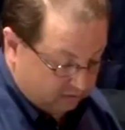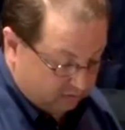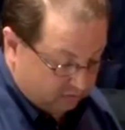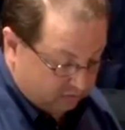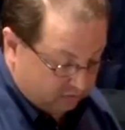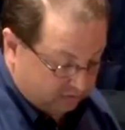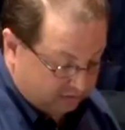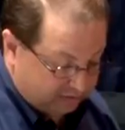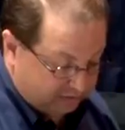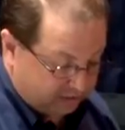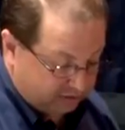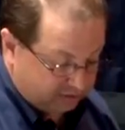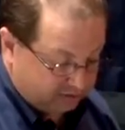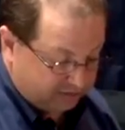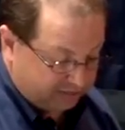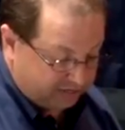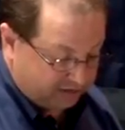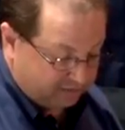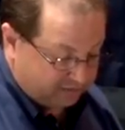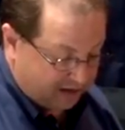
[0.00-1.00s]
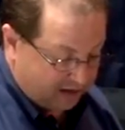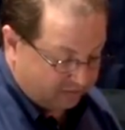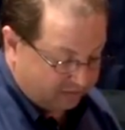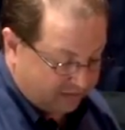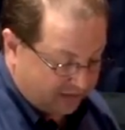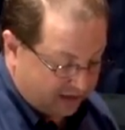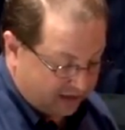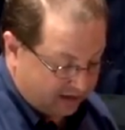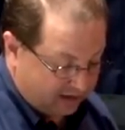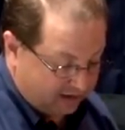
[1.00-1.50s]
what's interesting about
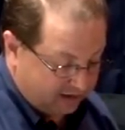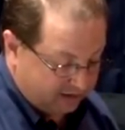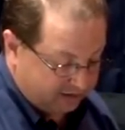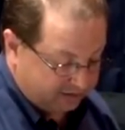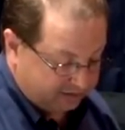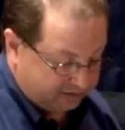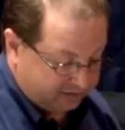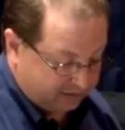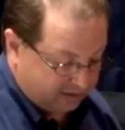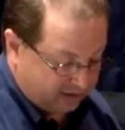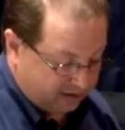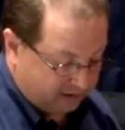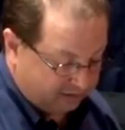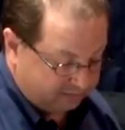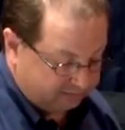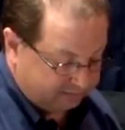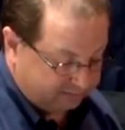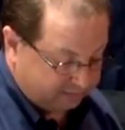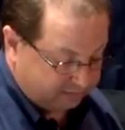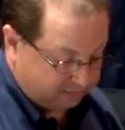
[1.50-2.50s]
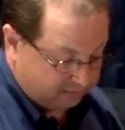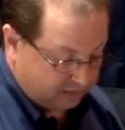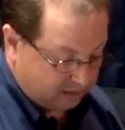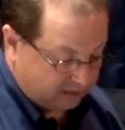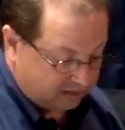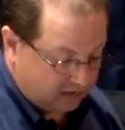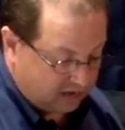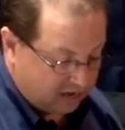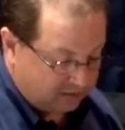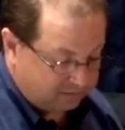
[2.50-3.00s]
that is
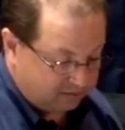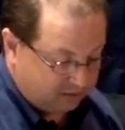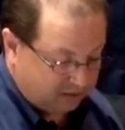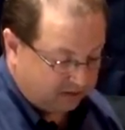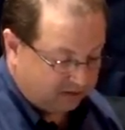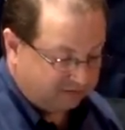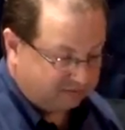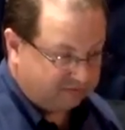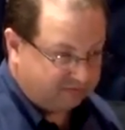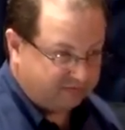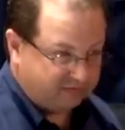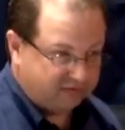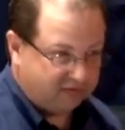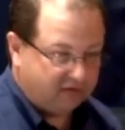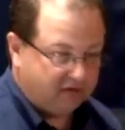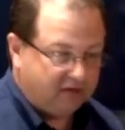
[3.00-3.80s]
a couple of